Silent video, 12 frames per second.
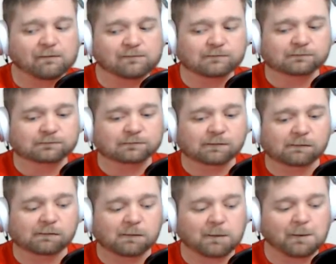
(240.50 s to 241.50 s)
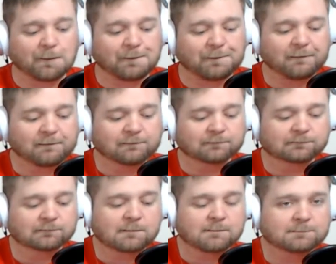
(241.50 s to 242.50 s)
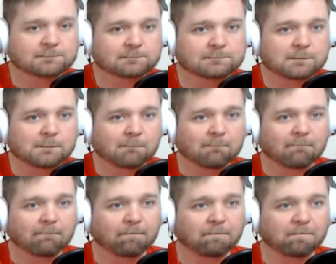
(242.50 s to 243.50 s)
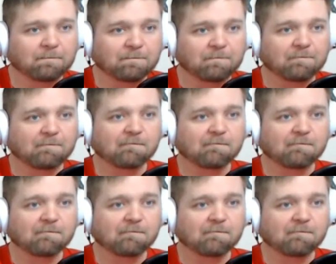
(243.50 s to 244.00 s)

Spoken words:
This person isn't speaking.